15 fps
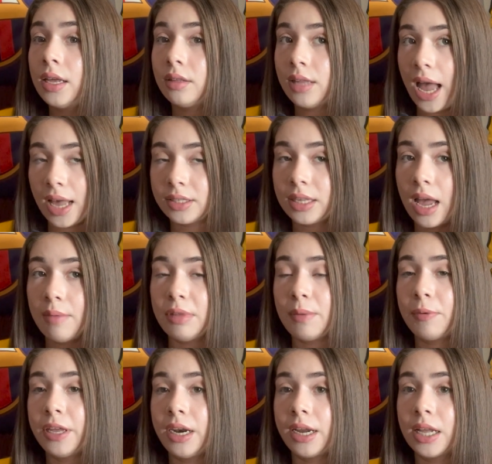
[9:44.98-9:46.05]
last time they
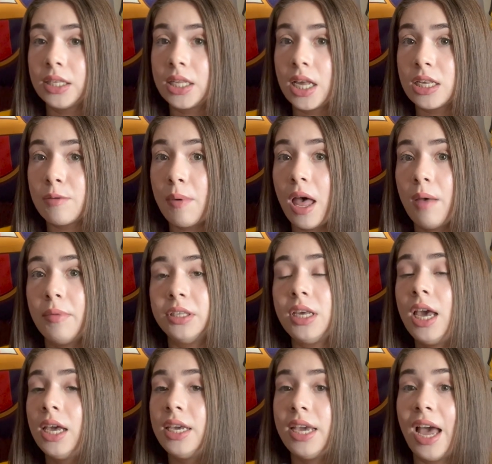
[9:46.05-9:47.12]
played against Las Palmas,
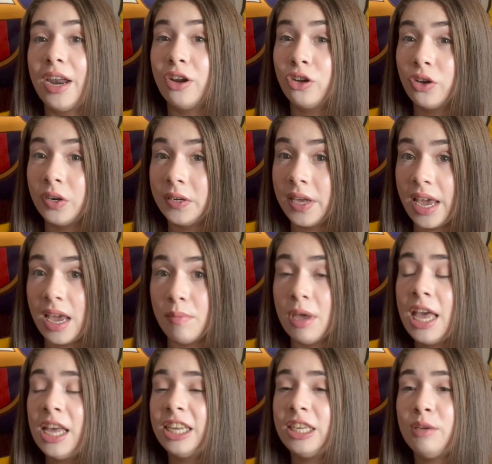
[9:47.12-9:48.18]
he had a good game.
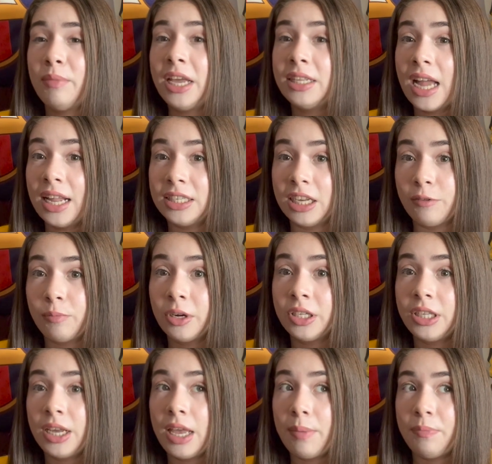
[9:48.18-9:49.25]
He made that
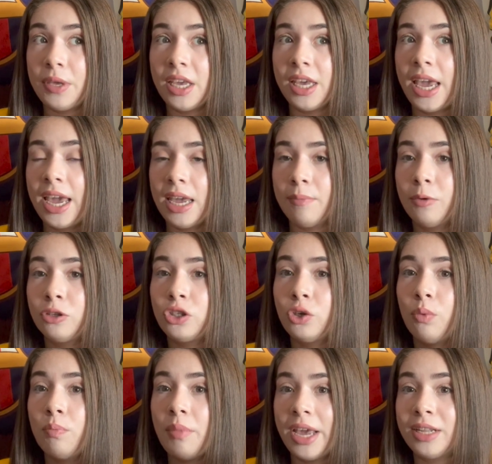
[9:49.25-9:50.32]
difference, being able to
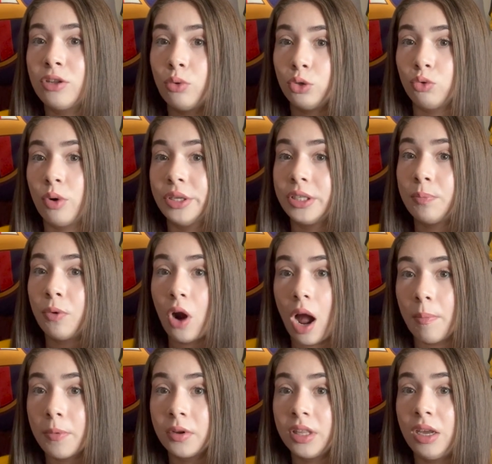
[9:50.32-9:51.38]
make those runs
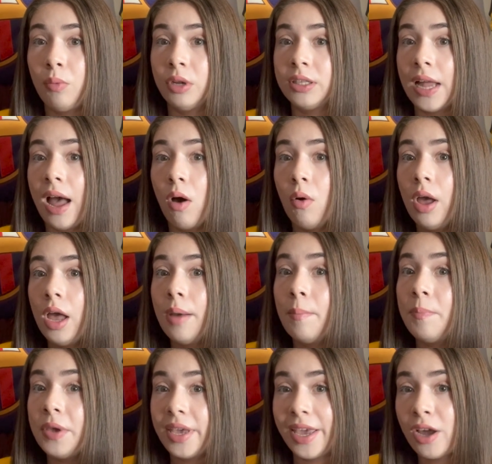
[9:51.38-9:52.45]
properly without
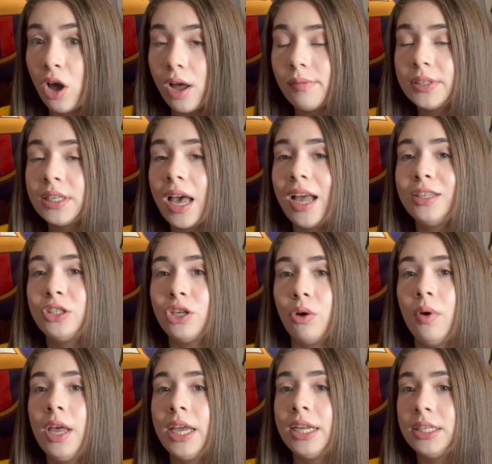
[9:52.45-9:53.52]
being offside. So
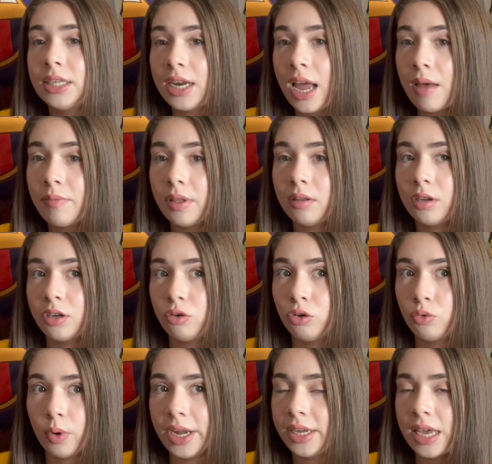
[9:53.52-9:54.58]
he did have a
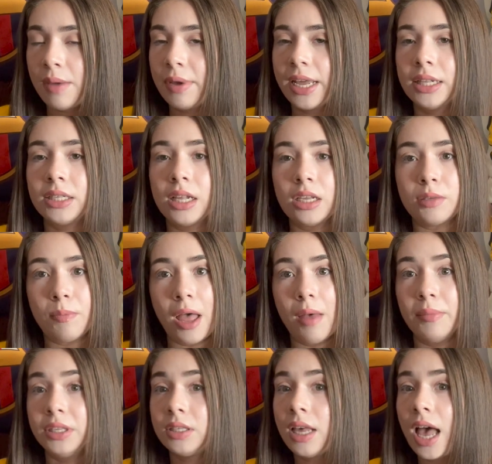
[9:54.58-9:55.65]
great game against Las
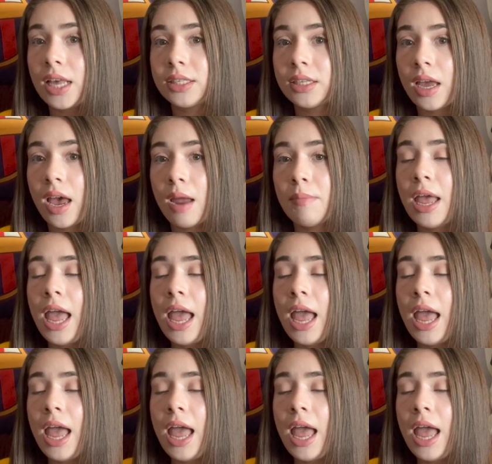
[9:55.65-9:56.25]
Palmas last time.